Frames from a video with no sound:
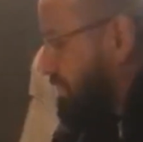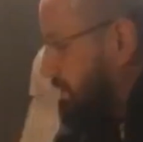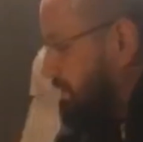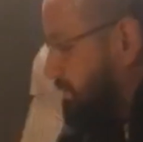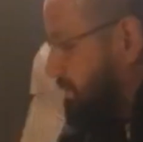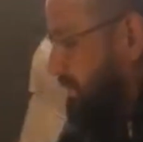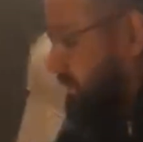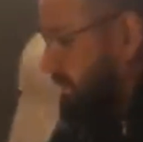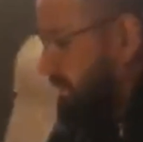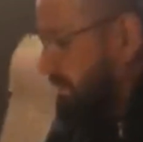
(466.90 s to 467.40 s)

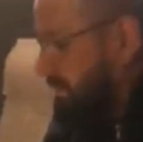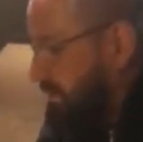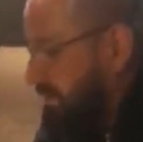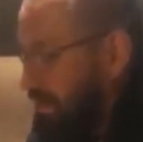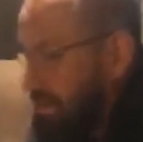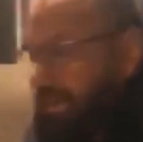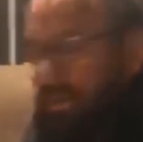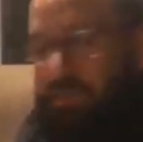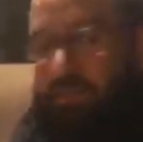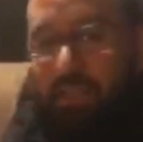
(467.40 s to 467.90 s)
but
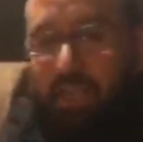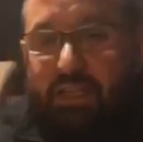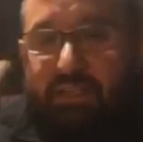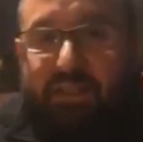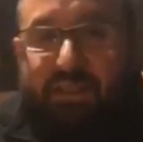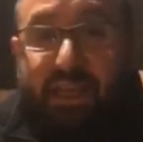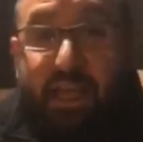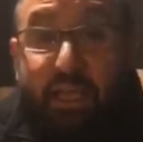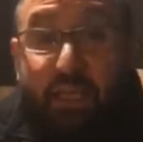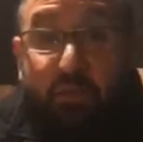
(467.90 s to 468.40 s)
uh,
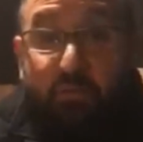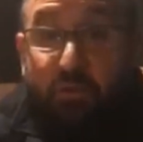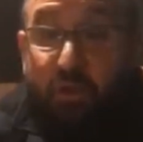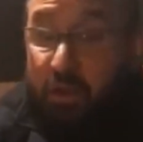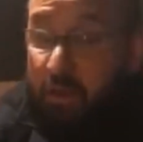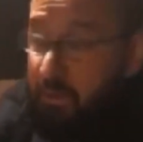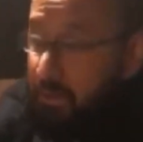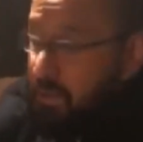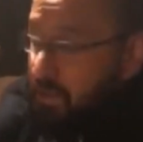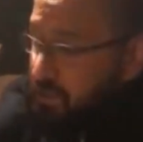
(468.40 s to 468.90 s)
Jayson, thank you
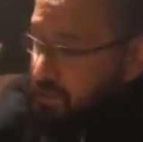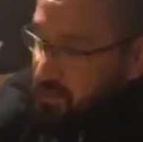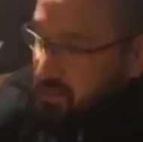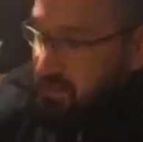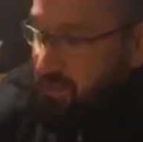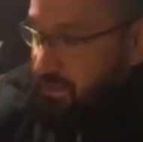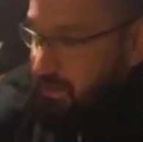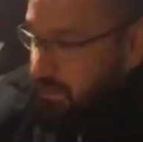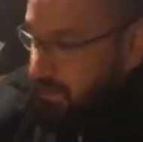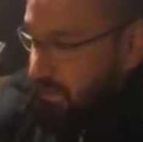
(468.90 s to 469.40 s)
very much.
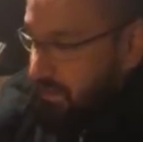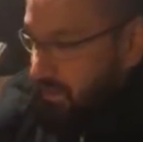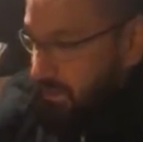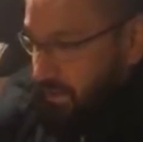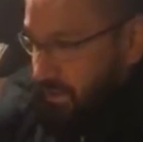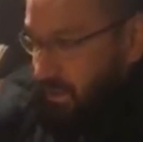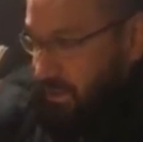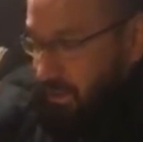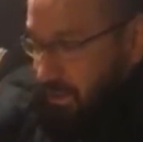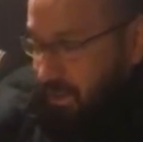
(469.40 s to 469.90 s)

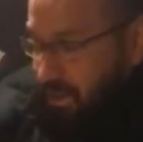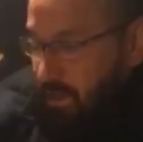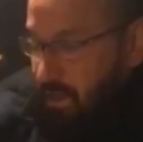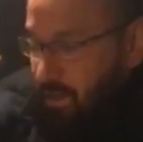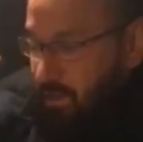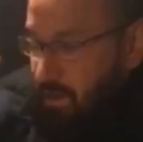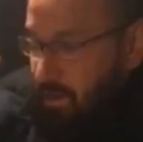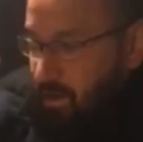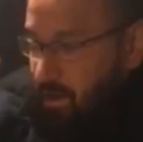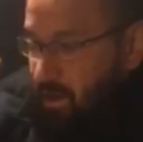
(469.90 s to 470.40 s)

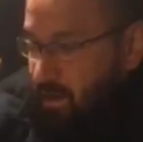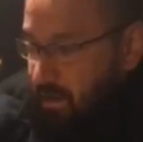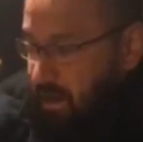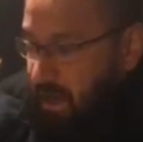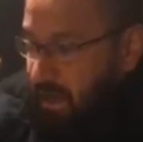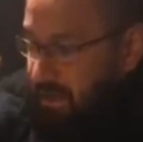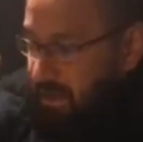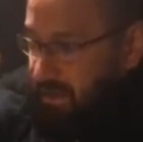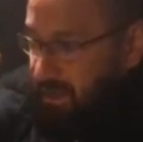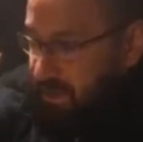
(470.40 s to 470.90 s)
All
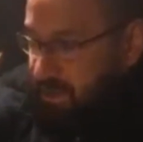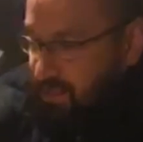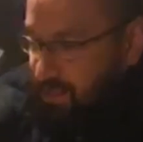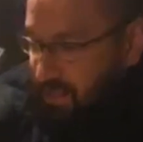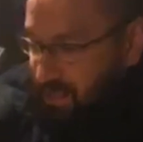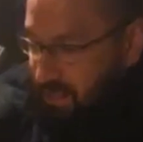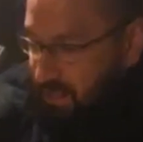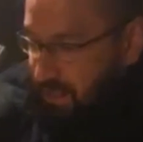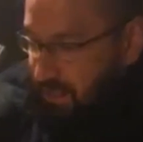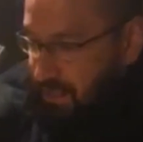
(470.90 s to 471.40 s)
right, let's
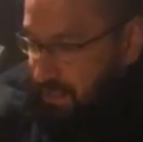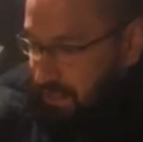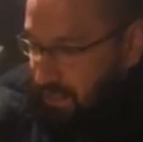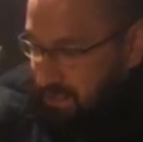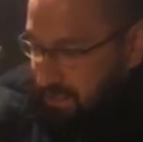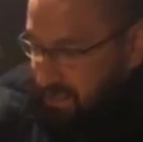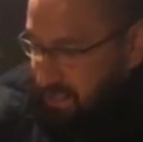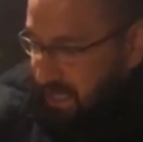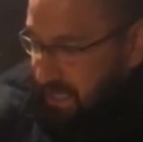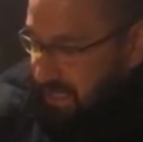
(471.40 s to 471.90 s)
uh,
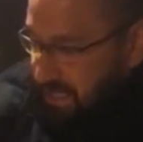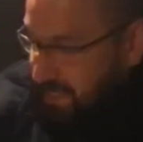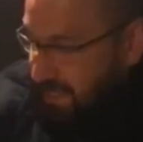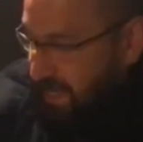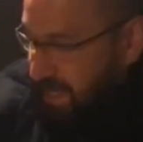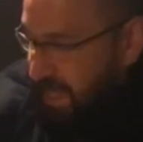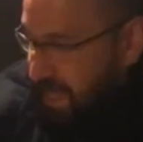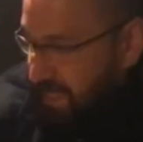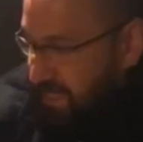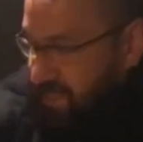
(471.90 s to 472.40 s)
let's kind of get
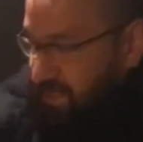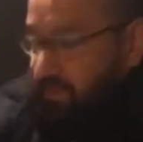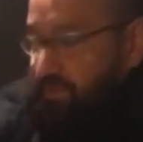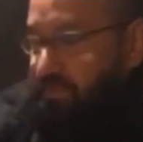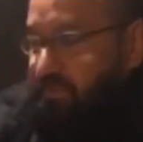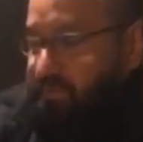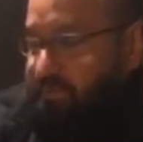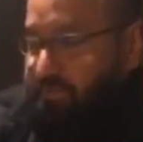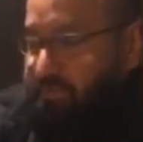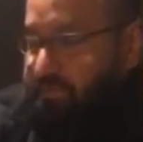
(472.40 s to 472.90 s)
at it.
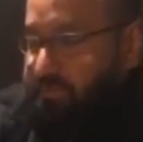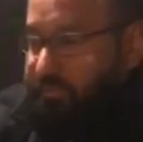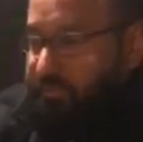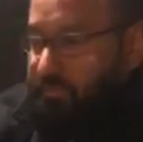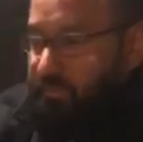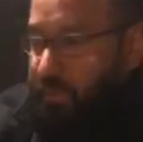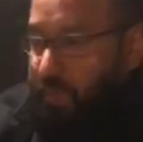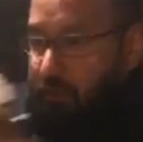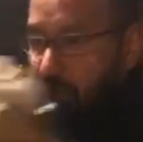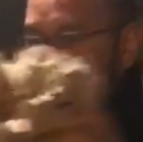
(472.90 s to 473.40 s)

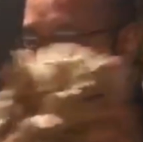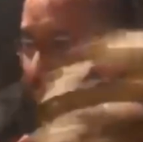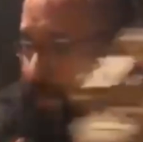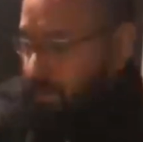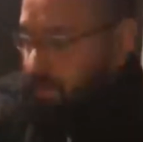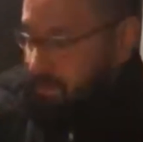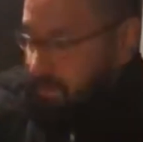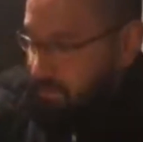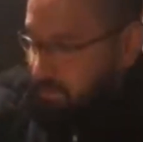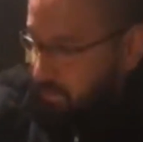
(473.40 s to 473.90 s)
All right,
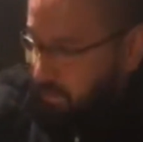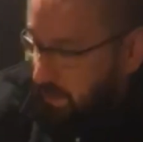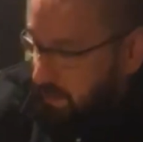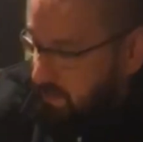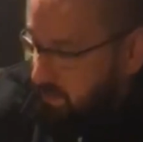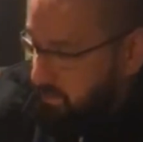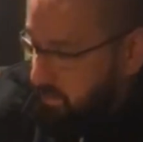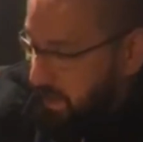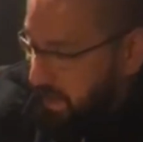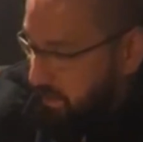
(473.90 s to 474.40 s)
we got
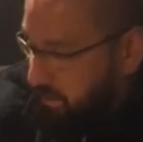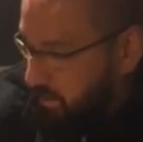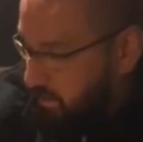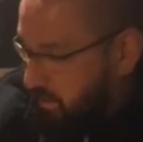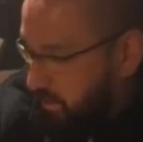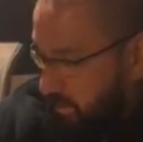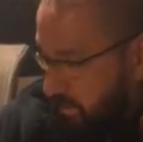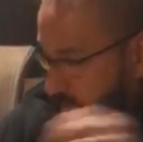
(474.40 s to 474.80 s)
some paper.